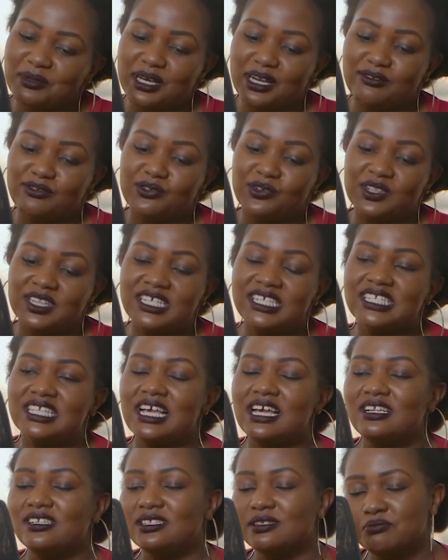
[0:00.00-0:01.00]
bell for this
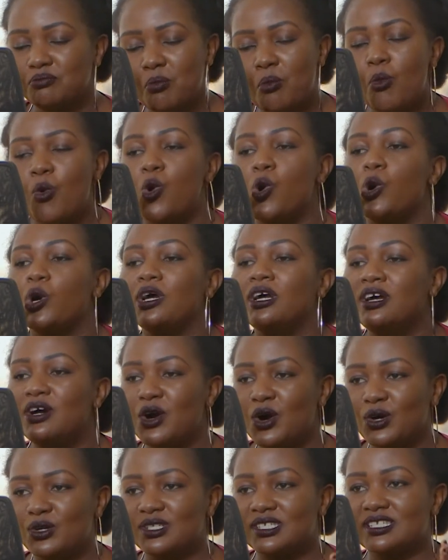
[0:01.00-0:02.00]
and more
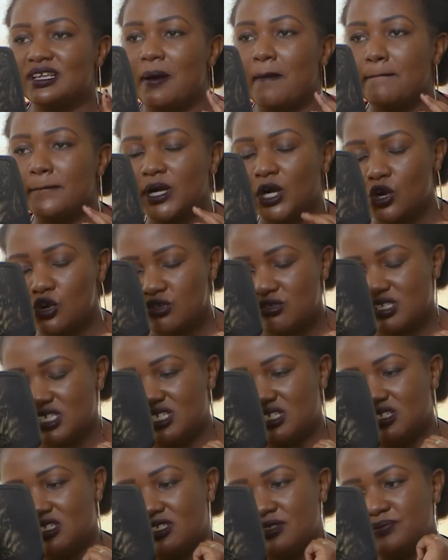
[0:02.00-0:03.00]
awesome
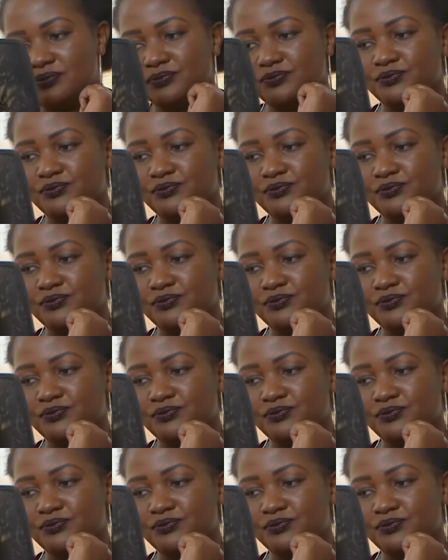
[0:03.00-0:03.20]
content.